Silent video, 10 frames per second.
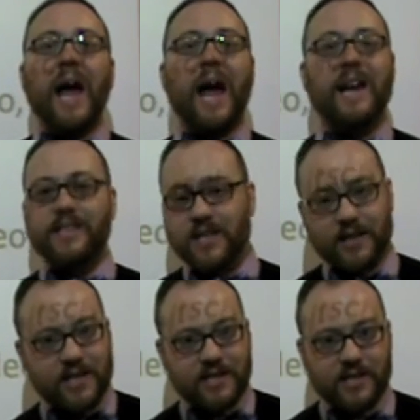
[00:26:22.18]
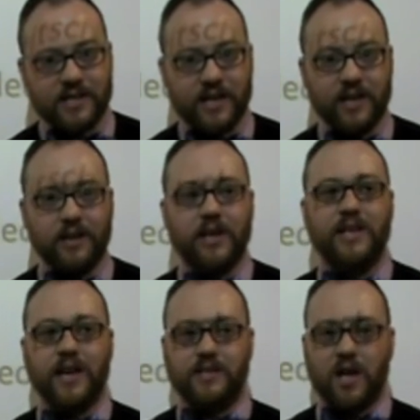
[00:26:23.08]
And it's not the easiest thing. It
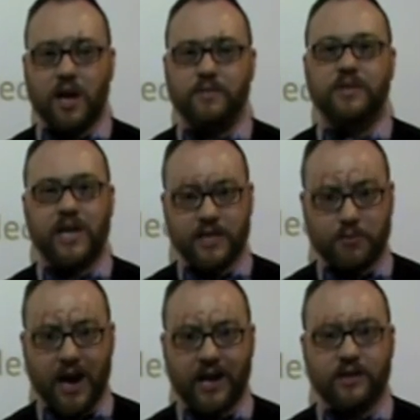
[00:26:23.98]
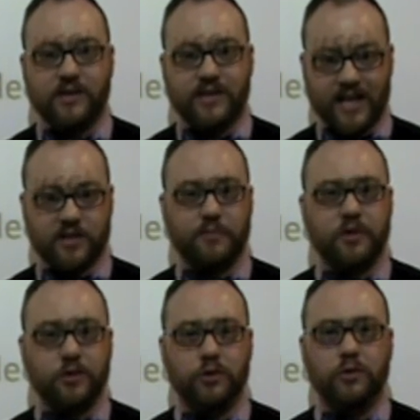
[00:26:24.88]
takes time, it takes practice. That's up
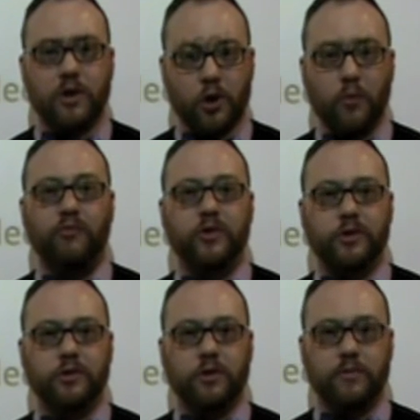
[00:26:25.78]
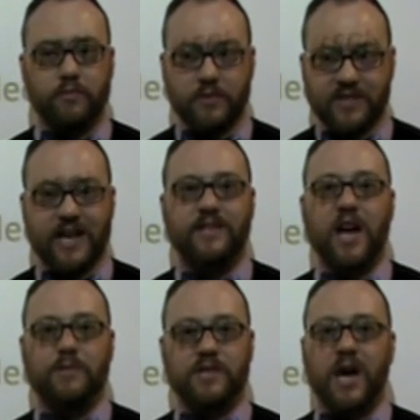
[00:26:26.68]
to you. Hopefully you'll set
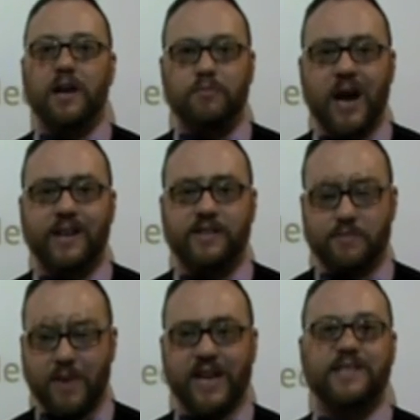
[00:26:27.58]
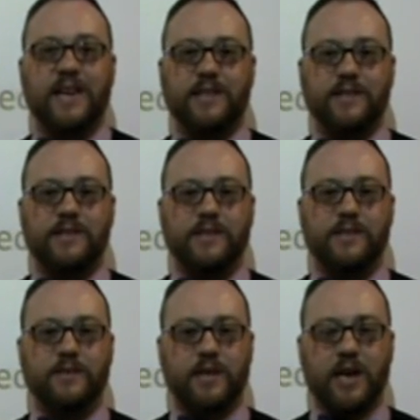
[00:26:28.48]
time aside and practice. Make
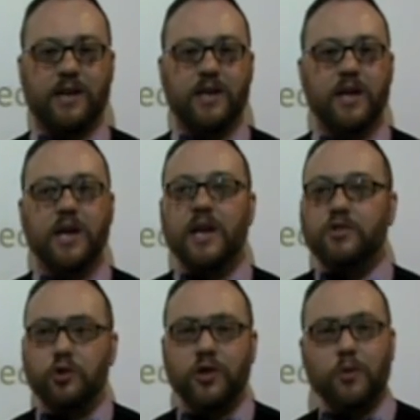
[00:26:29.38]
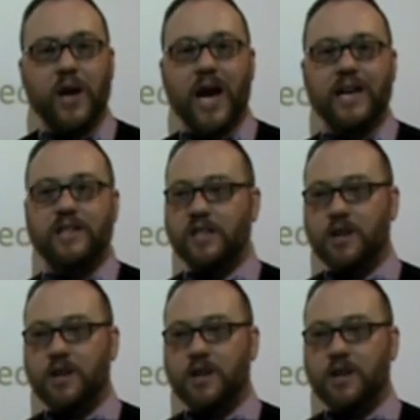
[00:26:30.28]
sentences, okay? Do it the way I did.